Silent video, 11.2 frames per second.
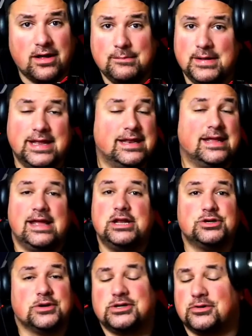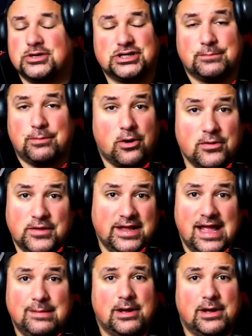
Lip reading: I mean, injuries are just a part of the game.